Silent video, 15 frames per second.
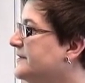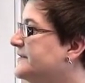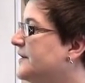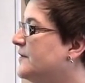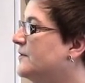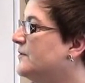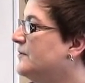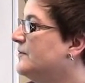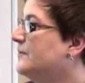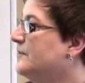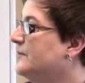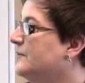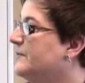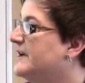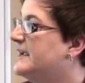So
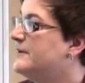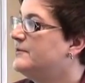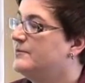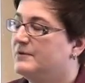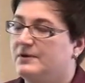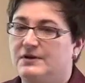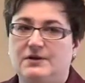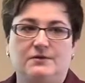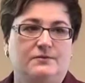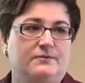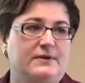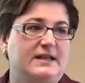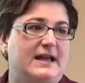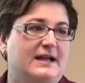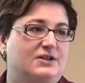we, you,
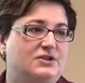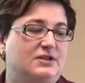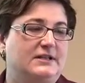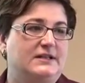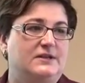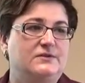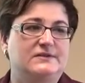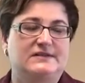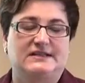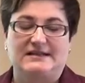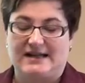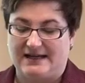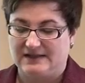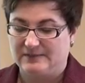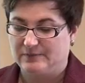we actually use the
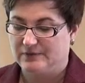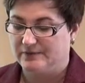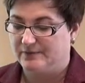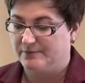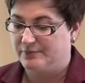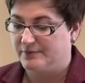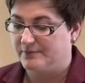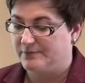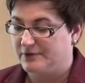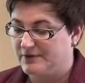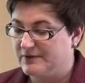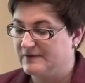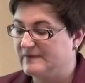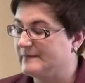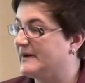text pr pr
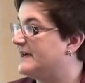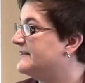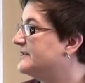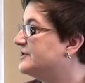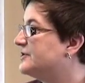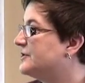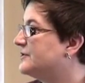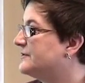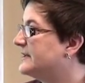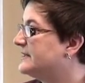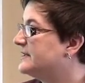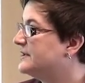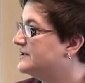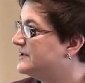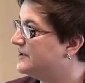produced by the
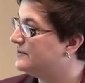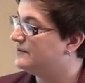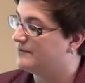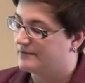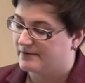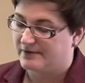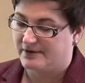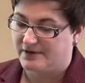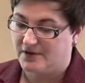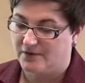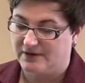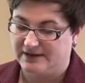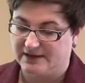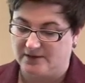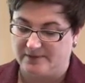children to
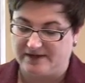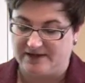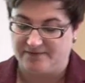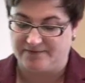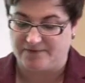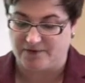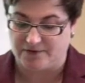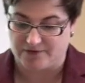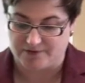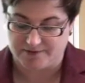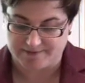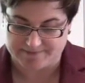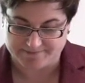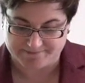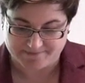go a little bit
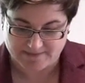further.